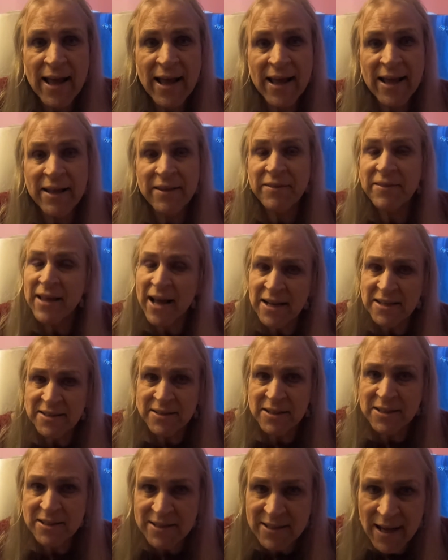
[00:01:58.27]
And
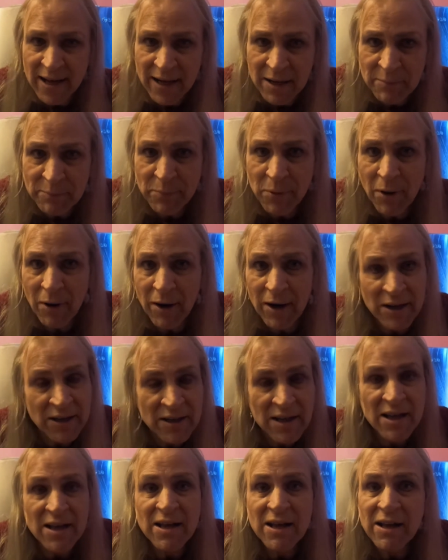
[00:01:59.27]
that's the second
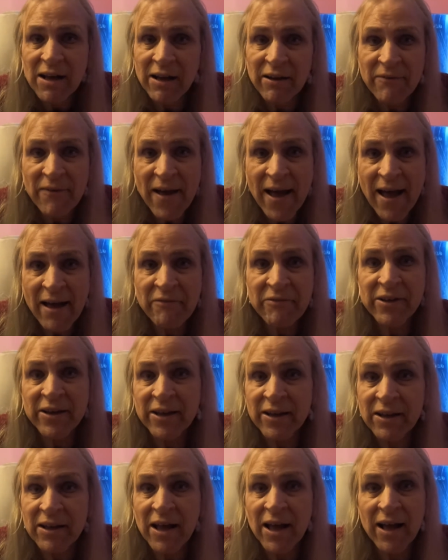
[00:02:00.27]
part of
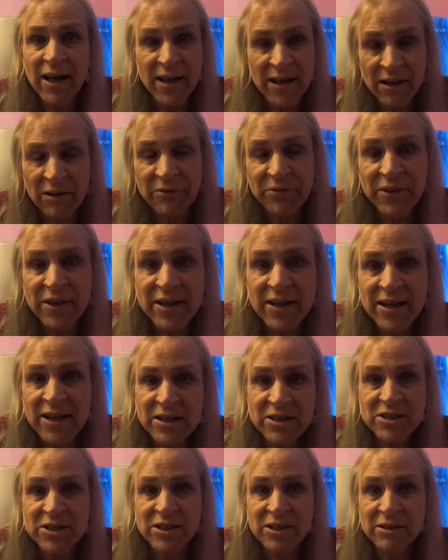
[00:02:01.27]
having a healthy
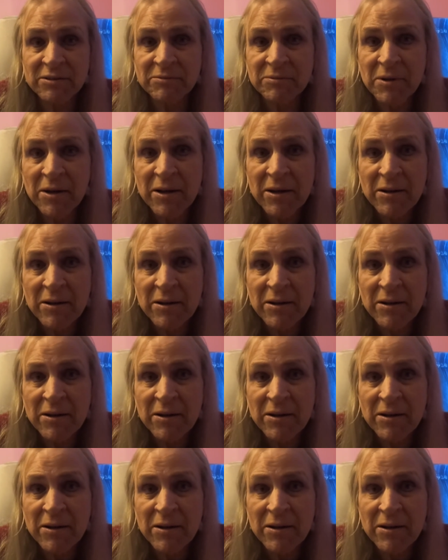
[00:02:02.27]
kitchen.